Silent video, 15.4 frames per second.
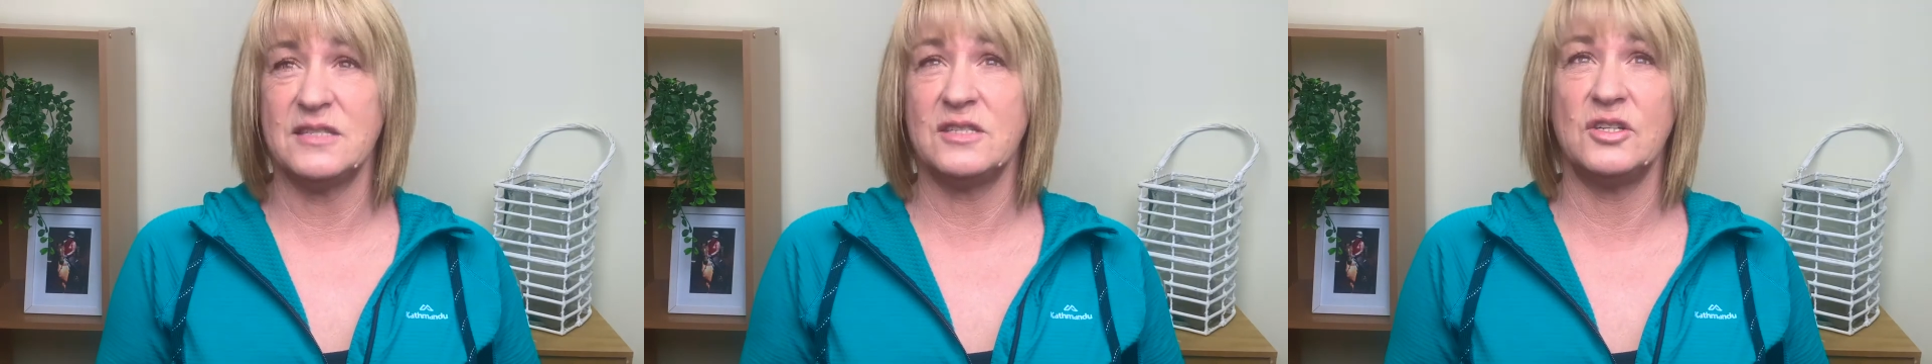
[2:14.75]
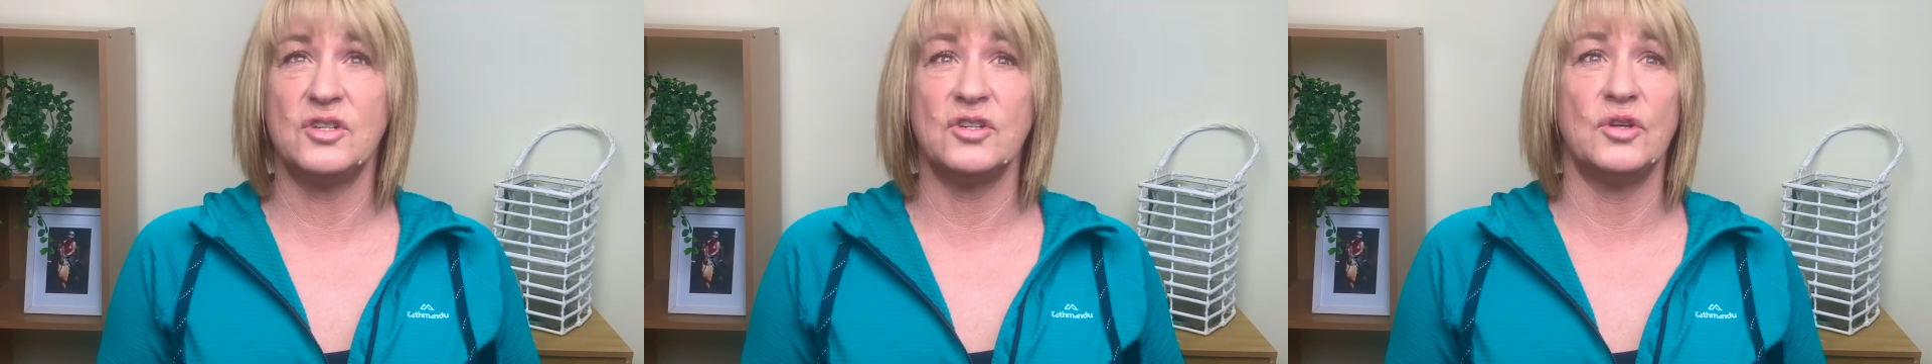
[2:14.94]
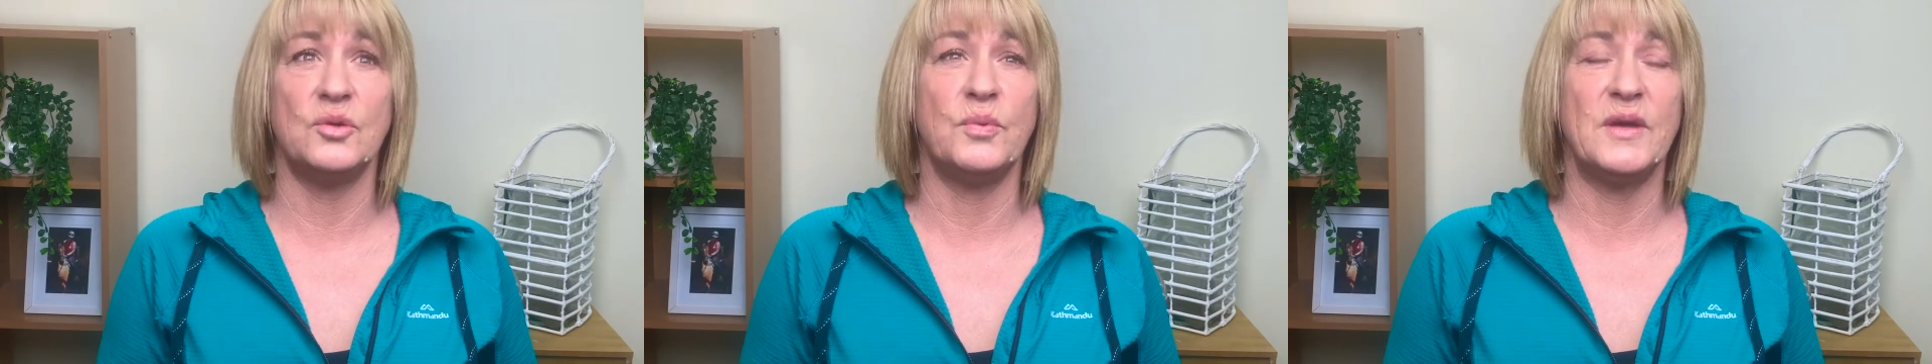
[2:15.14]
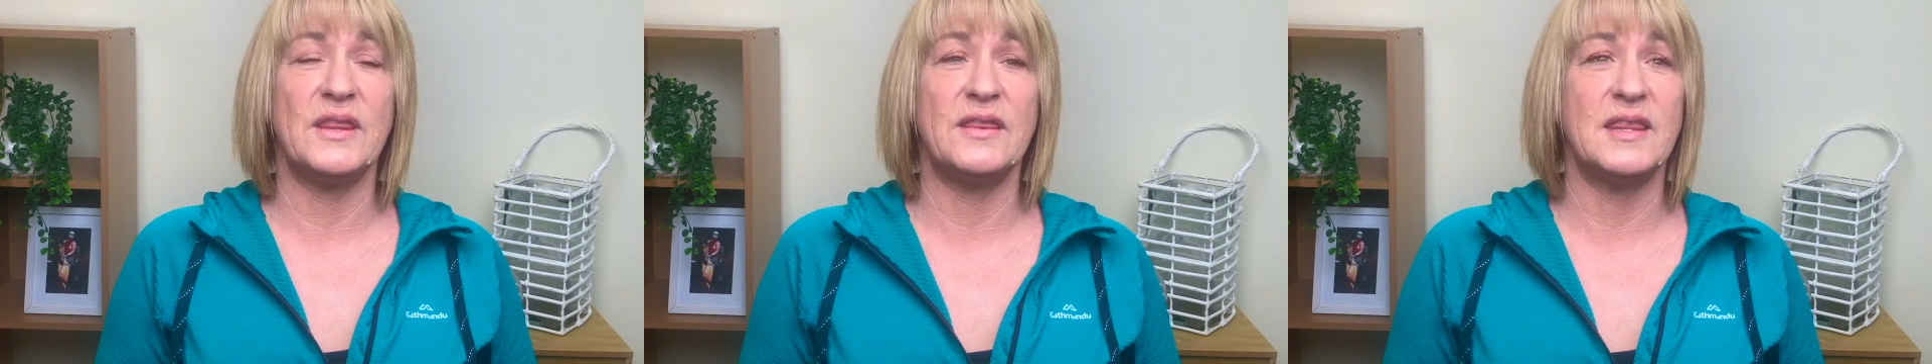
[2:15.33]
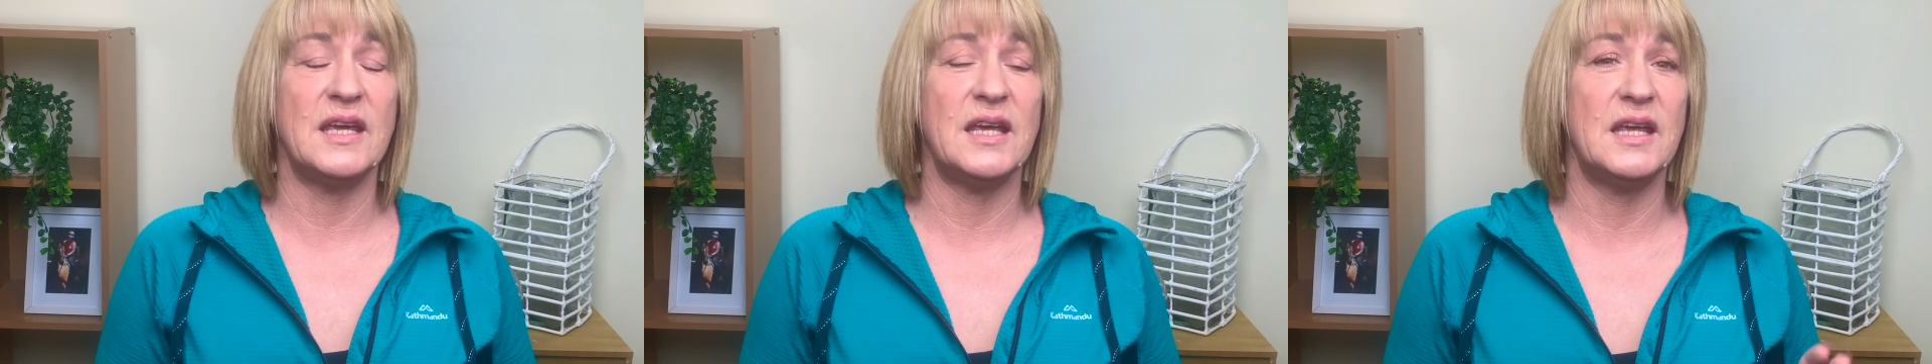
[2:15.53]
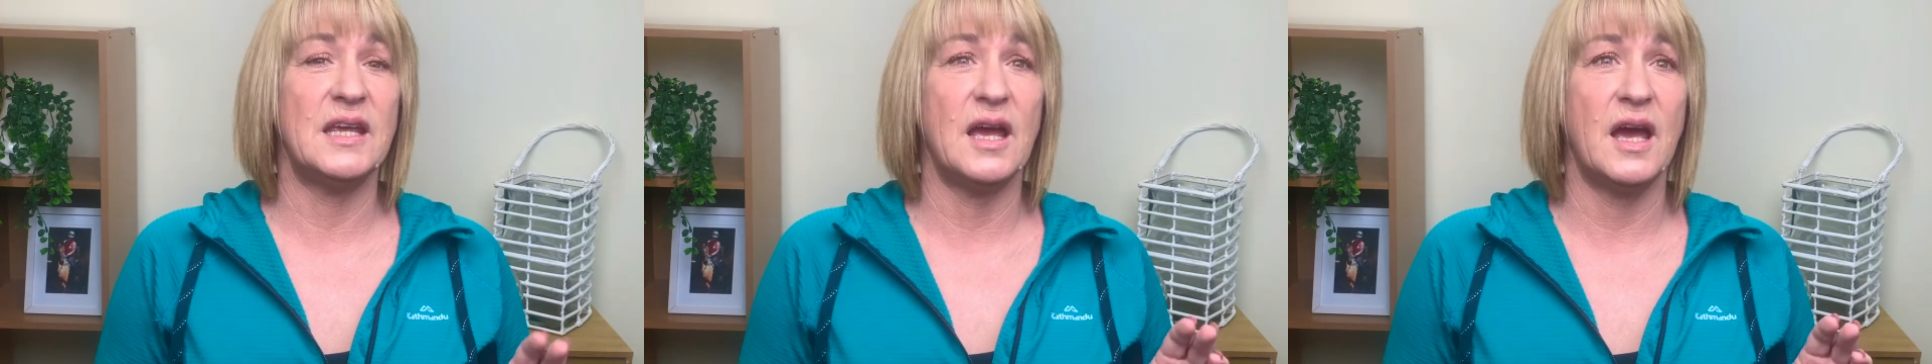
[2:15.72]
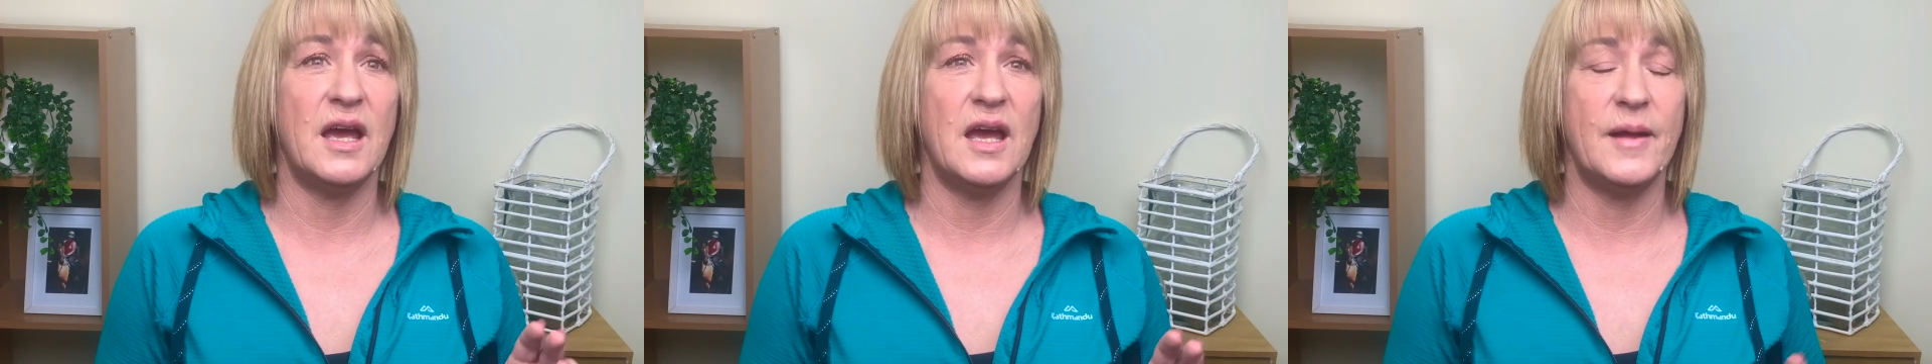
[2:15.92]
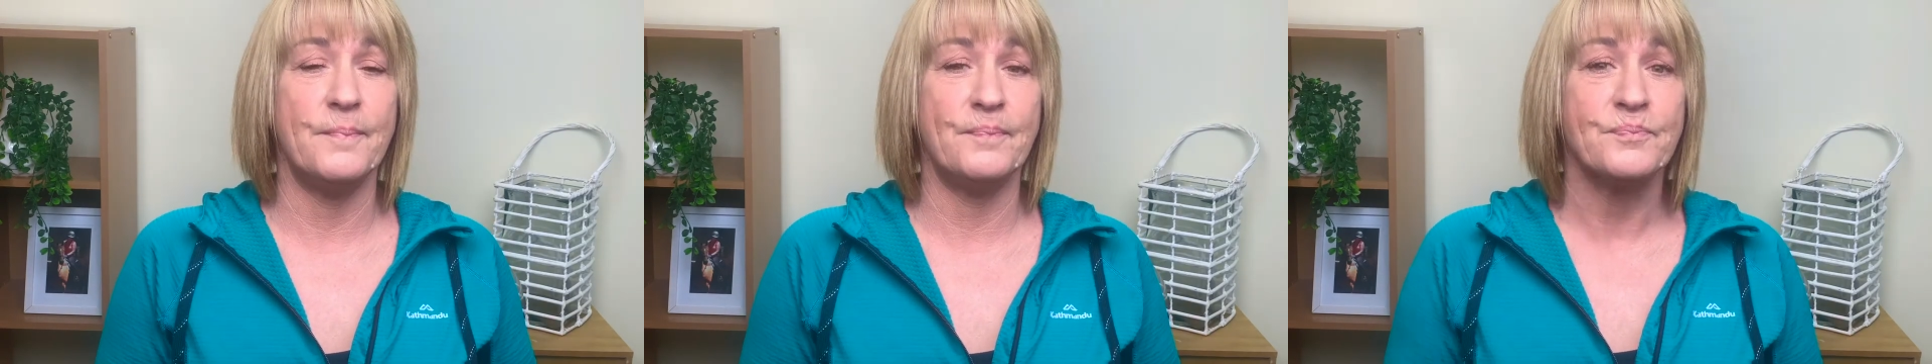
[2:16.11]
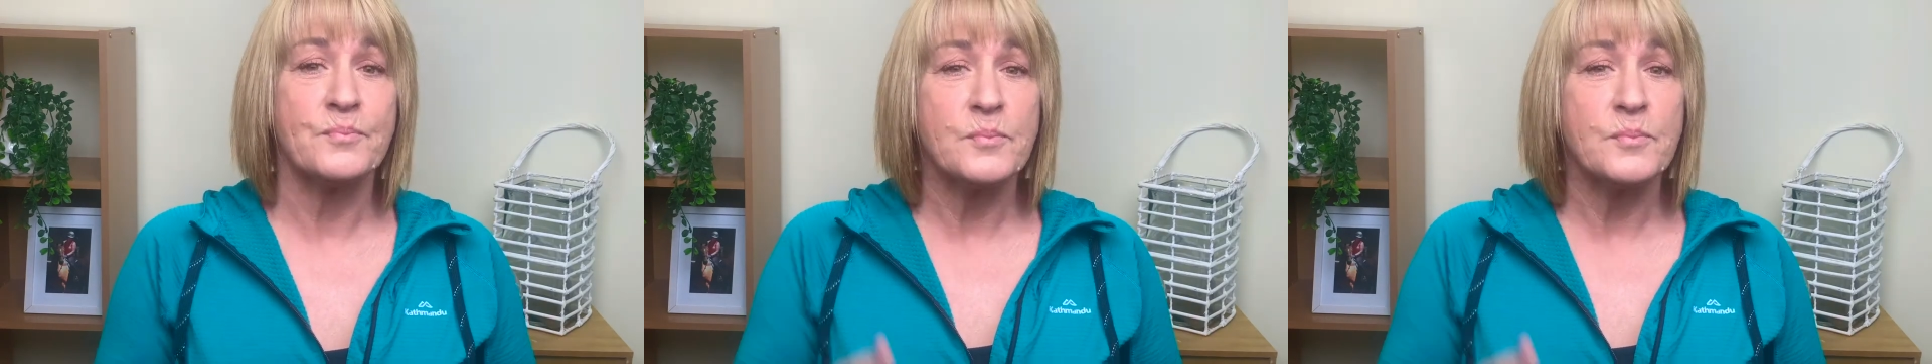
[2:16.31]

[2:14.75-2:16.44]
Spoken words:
do with the